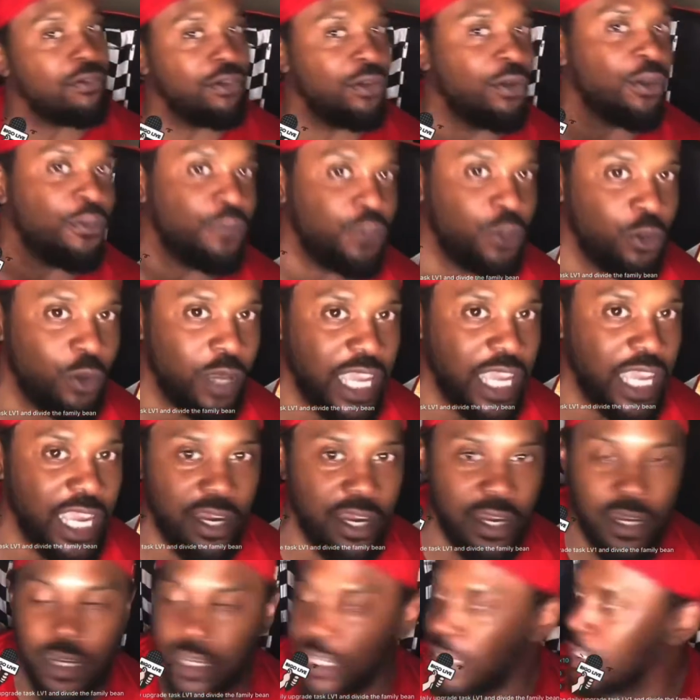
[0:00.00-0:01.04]
know if you
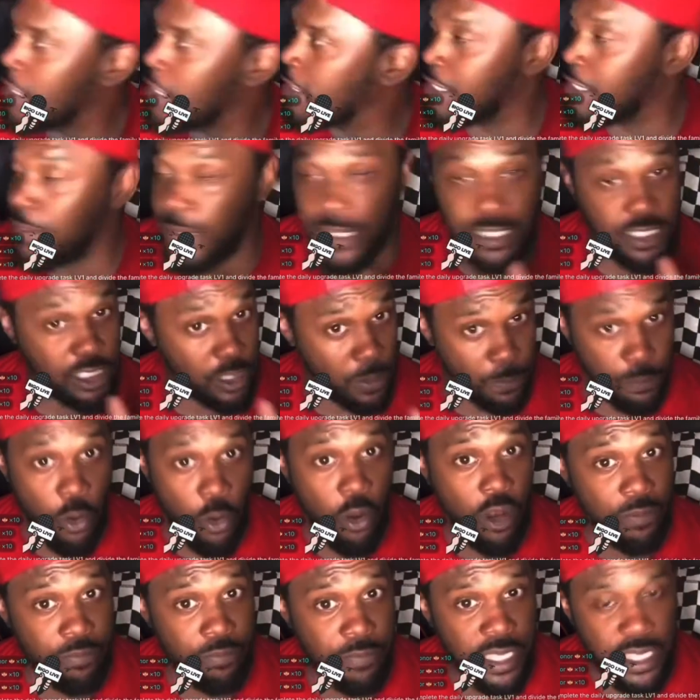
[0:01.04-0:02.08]
here to
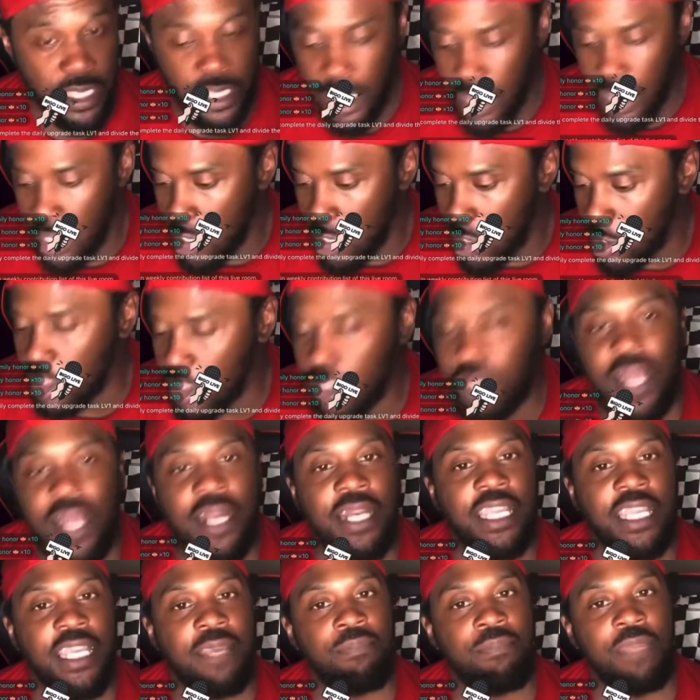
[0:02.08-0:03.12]
support me or try to
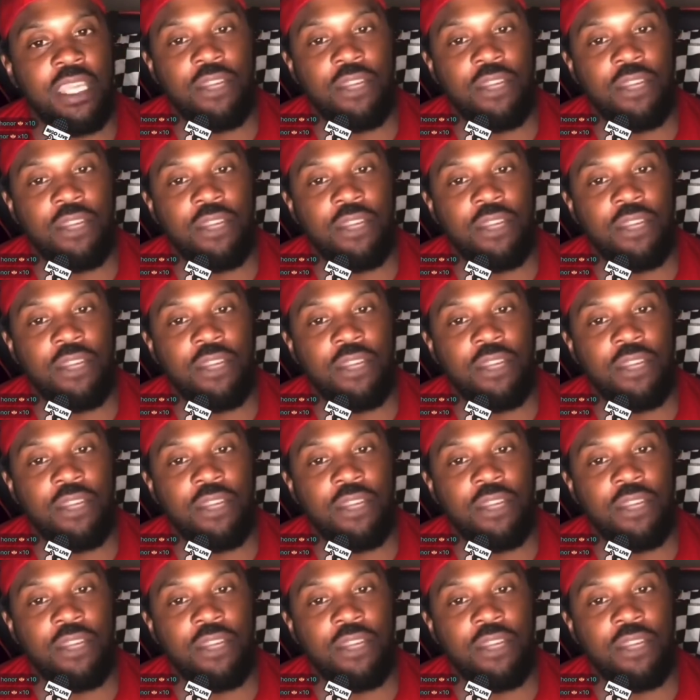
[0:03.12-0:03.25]
get me